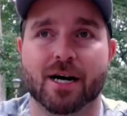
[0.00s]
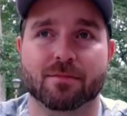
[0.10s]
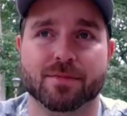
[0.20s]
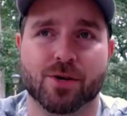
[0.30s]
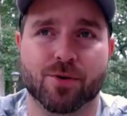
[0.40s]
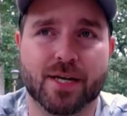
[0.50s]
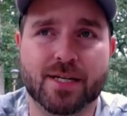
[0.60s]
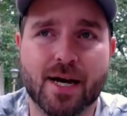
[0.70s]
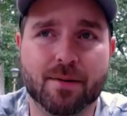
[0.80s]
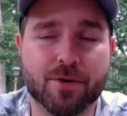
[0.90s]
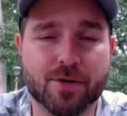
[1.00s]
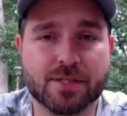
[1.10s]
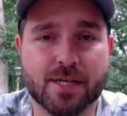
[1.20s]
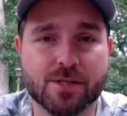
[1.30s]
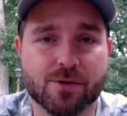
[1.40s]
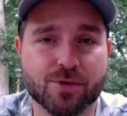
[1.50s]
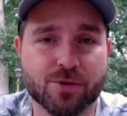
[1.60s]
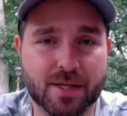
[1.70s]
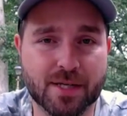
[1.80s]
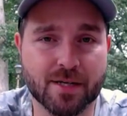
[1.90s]
So anytime you can take social
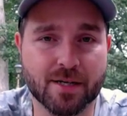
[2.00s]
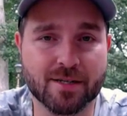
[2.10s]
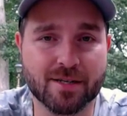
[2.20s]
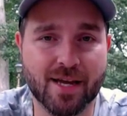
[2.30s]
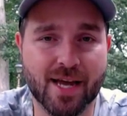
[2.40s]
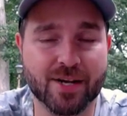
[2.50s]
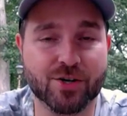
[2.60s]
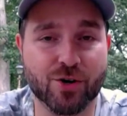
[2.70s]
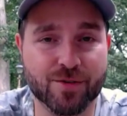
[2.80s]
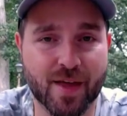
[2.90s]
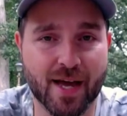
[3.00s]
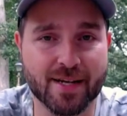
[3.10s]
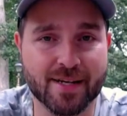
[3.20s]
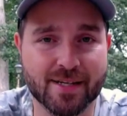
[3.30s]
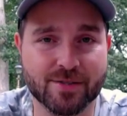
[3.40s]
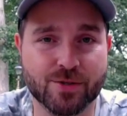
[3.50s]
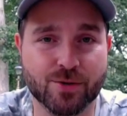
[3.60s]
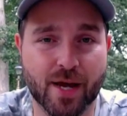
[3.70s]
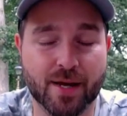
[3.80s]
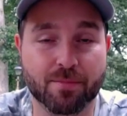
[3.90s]
media and turn that
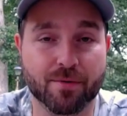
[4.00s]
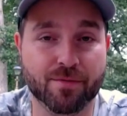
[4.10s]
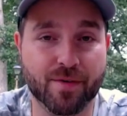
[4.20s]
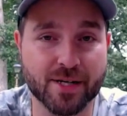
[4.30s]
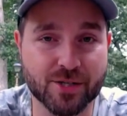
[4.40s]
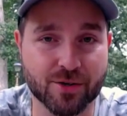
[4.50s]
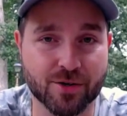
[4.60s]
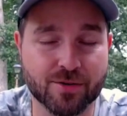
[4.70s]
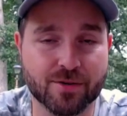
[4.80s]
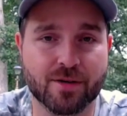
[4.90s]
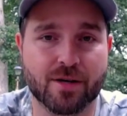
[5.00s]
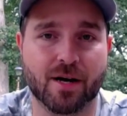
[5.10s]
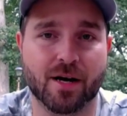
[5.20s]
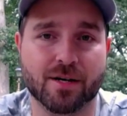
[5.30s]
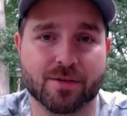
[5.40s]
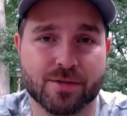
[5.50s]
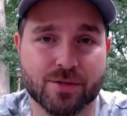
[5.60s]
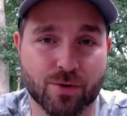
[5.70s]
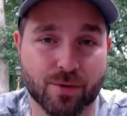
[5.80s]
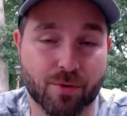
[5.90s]
into a professional
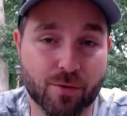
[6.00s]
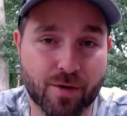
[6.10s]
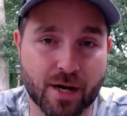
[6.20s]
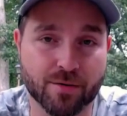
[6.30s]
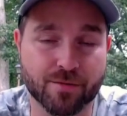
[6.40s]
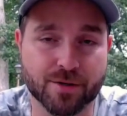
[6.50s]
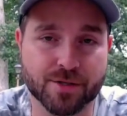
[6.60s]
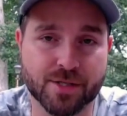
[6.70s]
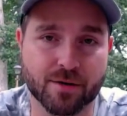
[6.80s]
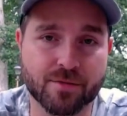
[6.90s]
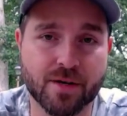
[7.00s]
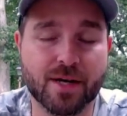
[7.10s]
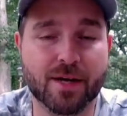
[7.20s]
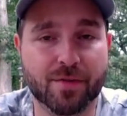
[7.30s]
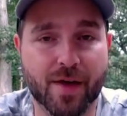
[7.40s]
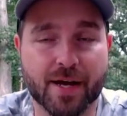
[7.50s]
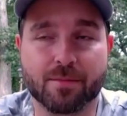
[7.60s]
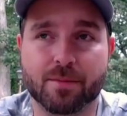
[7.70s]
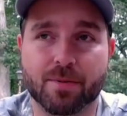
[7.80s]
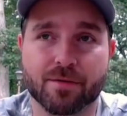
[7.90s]
sort of profile for yourself, that can
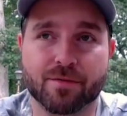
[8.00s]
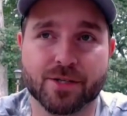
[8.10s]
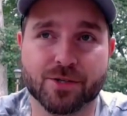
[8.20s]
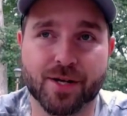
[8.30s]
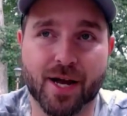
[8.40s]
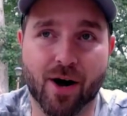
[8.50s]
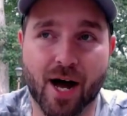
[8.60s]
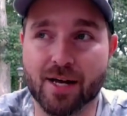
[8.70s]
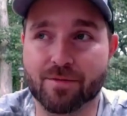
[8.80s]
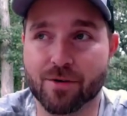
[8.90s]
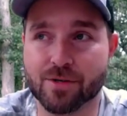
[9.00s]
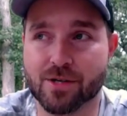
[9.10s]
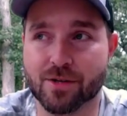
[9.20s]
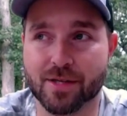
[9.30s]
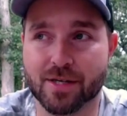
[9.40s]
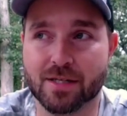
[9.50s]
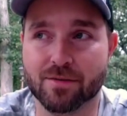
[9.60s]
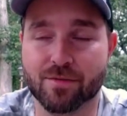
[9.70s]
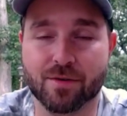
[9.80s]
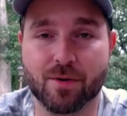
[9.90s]
be beneficial. Now, I focus on
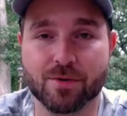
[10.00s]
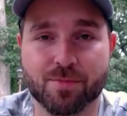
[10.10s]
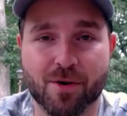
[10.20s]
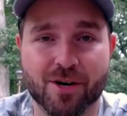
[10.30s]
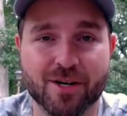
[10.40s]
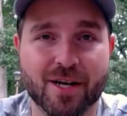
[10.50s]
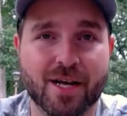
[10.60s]
LinkedIn for the most part.